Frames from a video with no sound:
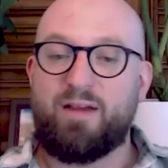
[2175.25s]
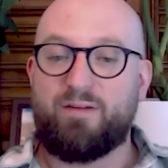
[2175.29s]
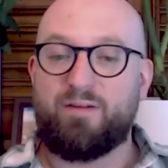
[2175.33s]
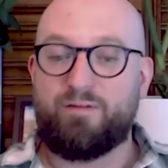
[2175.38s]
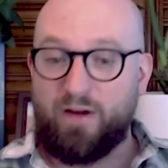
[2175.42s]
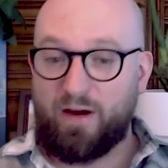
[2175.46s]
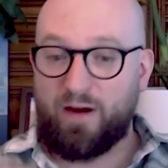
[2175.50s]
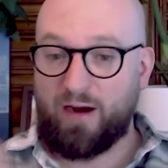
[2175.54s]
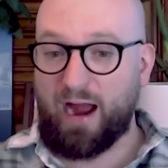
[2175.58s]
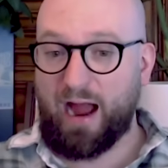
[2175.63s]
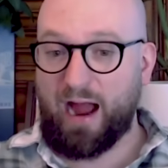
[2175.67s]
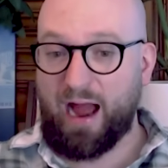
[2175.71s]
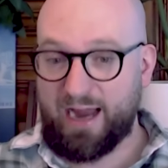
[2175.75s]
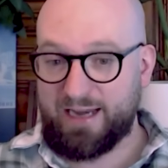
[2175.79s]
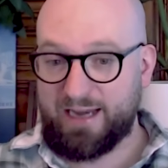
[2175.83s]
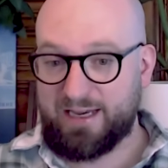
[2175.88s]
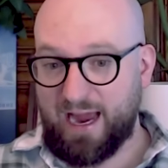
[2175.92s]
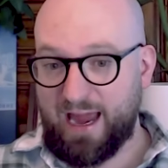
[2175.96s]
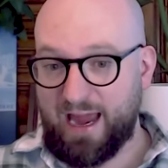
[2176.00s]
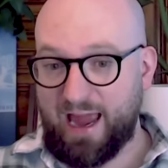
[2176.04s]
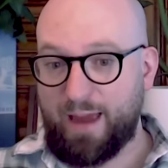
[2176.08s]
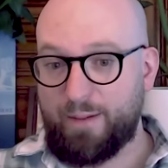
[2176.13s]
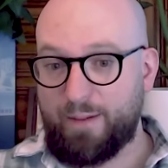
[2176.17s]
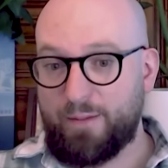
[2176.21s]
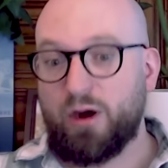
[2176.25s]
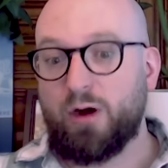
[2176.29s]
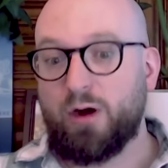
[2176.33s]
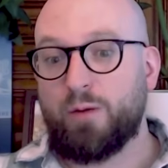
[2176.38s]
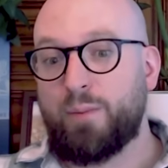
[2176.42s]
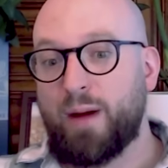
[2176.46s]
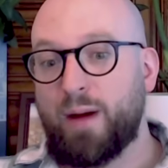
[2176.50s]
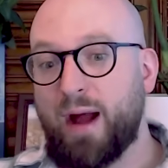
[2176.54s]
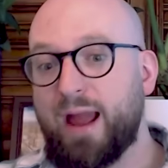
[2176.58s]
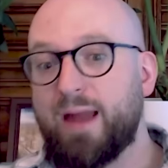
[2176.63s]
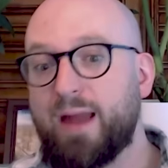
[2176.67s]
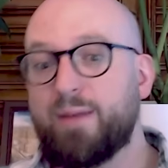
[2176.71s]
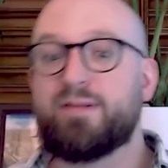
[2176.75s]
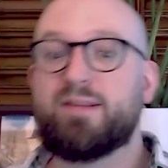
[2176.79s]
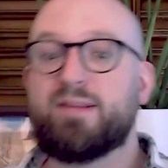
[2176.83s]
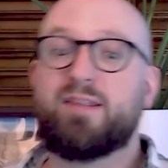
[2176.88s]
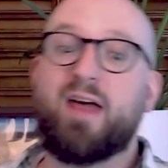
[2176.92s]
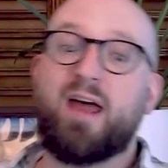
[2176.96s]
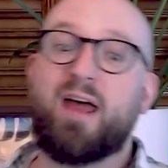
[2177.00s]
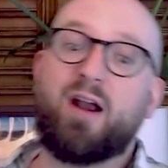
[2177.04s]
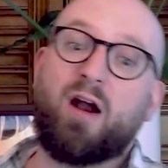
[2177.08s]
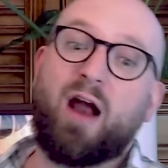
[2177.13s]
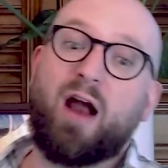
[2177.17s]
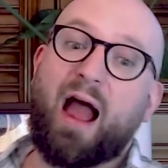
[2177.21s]
very high diameter pipes
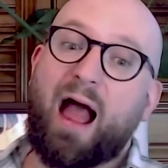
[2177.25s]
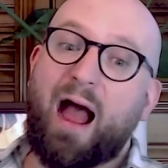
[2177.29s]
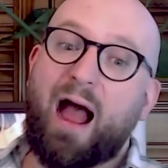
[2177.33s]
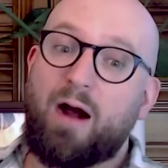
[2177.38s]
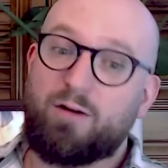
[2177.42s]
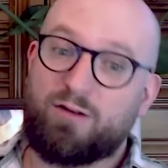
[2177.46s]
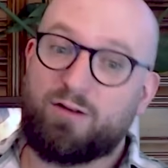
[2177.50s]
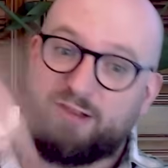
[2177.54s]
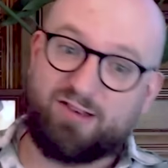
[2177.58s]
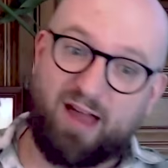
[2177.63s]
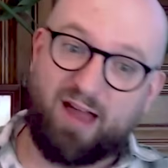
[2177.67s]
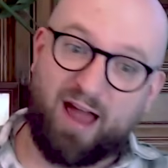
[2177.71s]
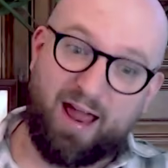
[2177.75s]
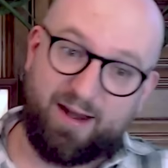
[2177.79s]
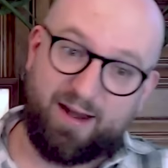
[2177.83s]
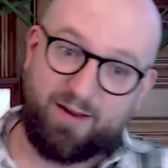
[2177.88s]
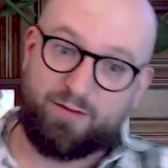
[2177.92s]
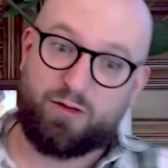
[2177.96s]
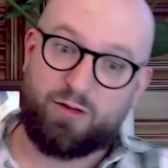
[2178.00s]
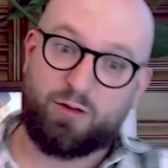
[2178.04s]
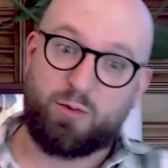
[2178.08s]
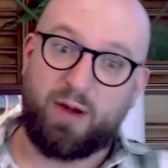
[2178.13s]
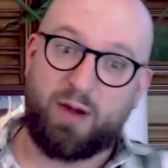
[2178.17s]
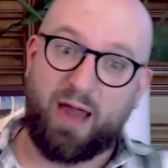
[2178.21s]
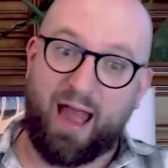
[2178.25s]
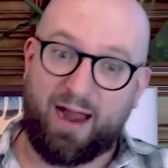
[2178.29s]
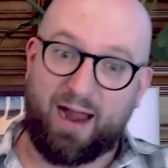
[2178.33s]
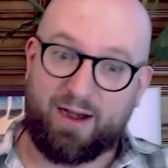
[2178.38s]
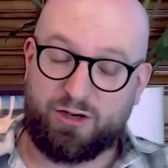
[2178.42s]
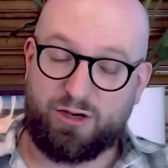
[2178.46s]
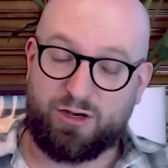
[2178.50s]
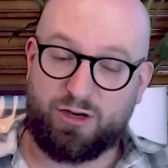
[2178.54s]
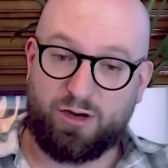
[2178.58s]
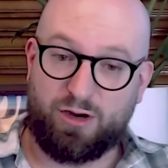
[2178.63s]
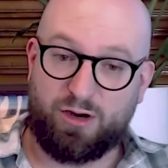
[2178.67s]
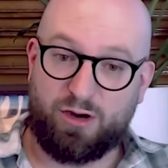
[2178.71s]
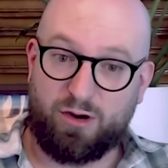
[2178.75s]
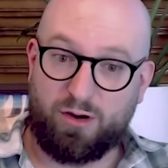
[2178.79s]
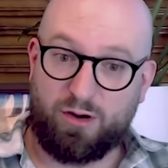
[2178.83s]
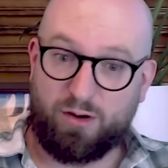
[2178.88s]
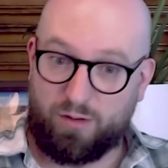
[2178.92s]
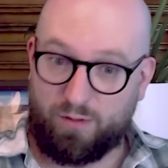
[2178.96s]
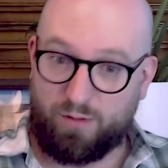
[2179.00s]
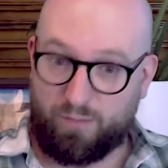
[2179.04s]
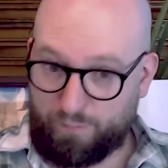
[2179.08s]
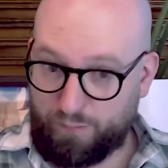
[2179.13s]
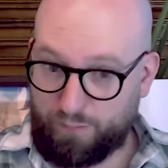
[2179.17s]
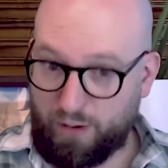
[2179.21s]
that are outside of the reactor
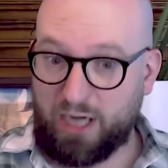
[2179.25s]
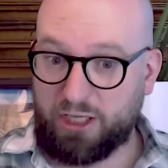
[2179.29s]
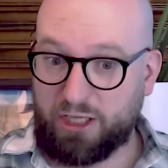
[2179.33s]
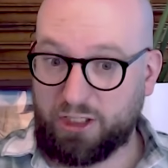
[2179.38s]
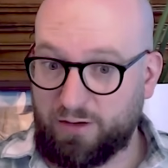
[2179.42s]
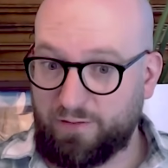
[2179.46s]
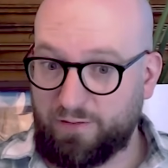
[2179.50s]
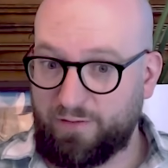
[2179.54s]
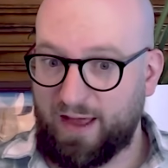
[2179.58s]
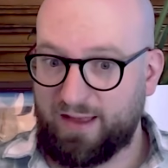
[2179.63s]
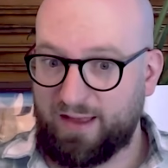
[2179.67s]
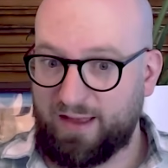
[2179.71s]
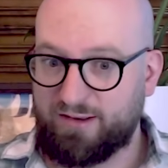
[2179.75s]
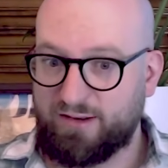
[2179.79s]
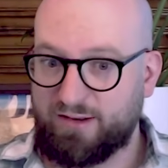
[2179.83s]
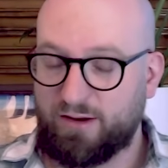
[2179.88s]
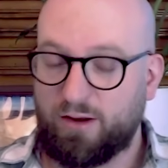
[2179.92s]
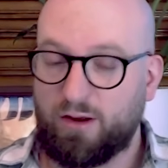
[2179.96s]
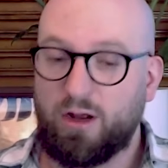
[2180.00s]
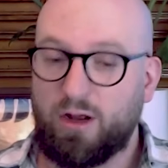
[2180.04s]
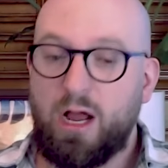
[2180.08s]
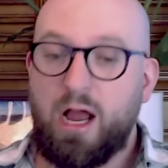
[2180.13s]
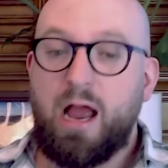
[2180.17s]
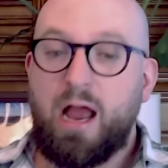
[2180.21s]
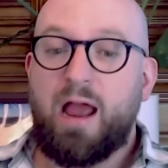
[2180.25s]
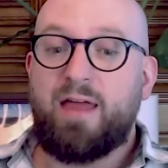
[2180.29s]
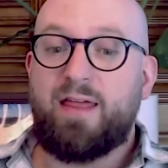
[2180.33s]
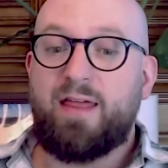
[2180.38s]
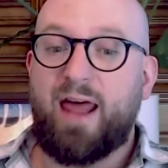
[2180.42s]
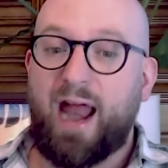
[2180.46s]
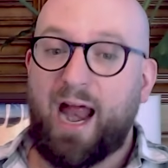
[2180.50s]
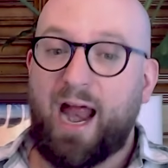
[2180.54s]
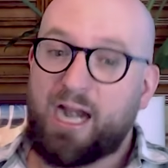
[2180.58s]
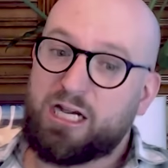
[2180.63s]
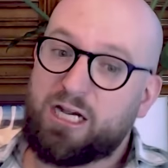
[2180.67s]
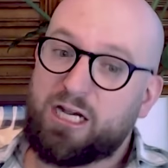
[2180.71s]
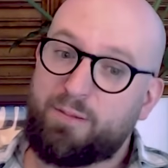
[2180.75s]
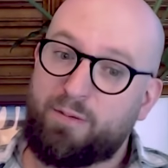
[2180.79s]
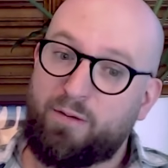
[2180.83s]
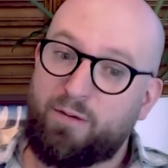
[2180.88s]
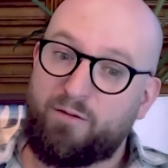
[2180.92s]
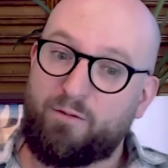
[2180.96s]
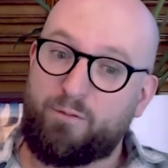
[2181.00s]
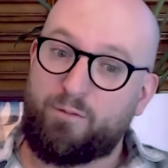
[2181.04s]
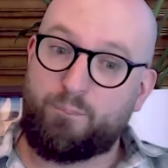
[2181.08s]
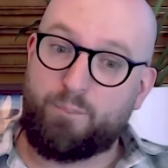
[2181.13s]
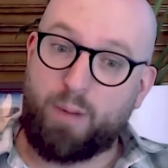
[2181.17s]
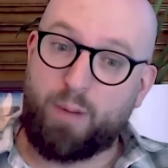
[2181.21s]
pressure vessel that actually
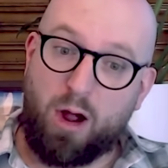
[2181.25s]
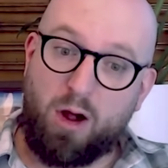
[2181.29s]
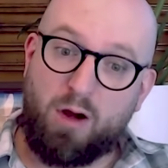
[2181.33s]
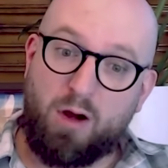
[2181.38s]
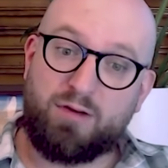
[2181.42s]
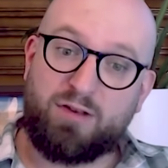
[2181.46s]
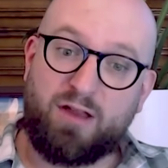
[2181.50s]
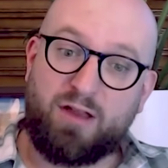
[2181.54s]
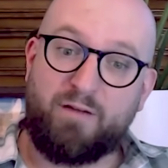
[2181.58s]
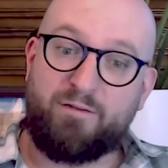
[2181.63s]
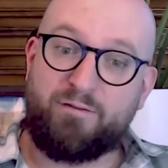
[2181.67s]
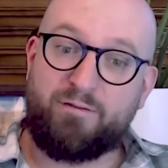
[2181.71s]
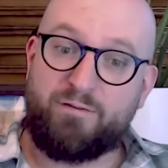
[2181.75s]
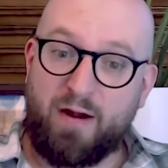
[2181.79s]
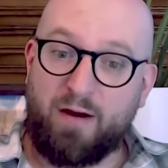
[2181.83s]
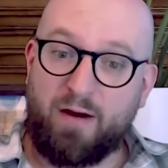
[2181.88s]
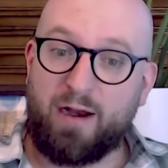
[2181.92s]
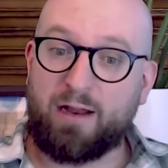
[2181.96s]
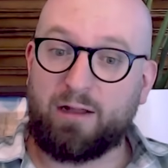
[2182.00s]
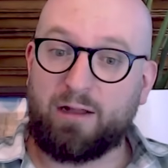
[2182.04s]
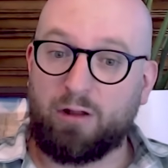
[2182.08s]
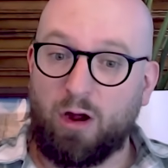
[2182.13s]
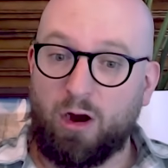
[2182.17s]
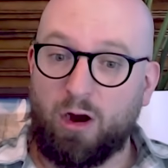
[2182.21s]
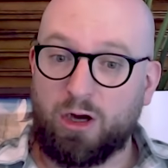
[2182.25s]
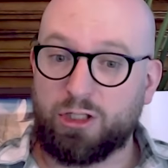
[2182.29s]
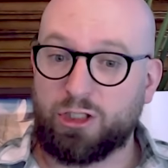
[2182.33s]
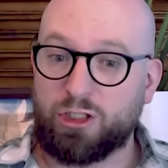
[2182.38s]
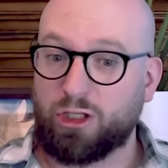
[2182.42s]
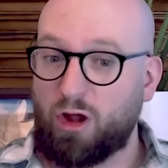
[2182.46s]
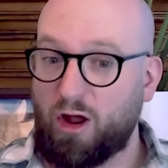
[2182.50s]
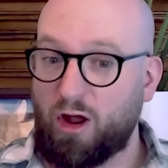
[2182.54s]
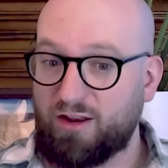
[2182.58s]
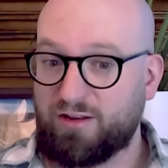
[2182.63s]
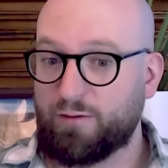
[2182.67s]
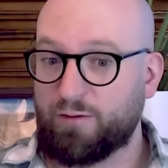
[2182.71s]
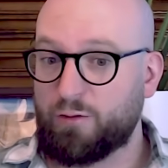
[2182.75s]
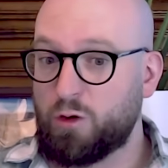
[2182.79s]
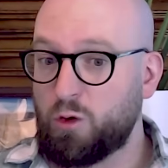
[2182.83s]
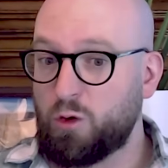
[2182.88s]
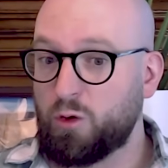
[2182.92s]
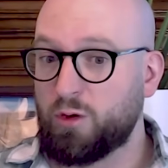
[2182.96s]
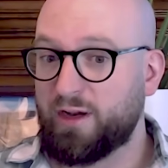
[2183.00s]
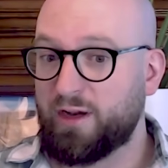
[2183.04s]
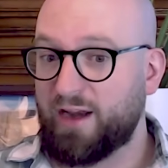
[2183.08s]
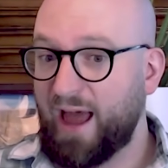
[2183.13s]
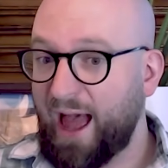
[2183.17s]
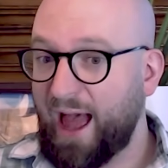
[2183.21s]
pose a very large loss of
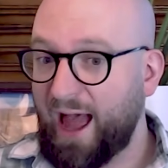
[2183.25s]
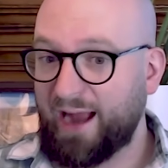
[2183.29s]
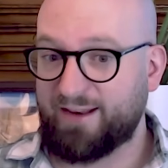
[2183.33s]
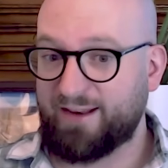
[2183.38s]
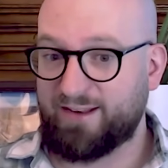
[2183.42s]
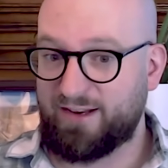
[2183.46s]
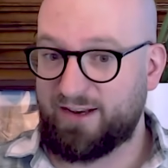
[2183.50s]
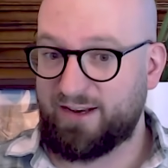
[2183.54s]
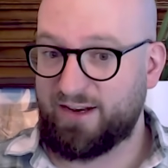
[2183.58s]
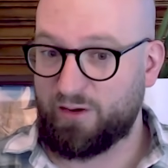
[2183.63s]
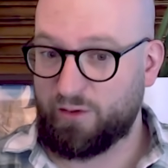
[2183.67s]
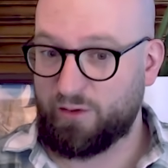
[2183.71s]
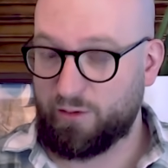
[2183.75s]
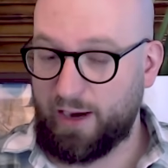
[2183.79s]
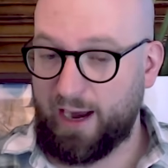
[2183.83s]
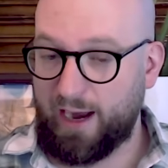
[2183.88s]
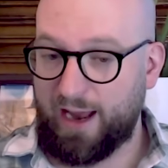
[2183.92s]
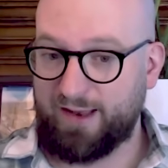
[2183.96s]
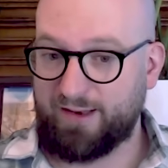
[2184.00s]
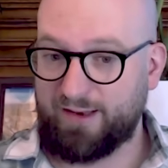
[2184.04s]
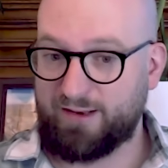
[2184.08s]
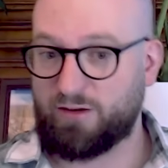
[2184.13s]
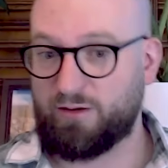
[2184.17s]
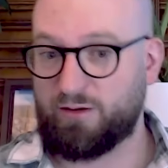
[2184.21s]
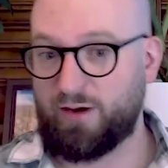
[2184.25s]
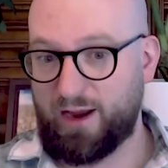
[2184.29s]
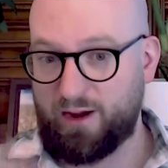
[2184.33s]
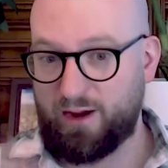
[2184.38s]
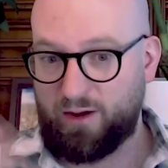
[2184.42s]
coolant accident risk, right?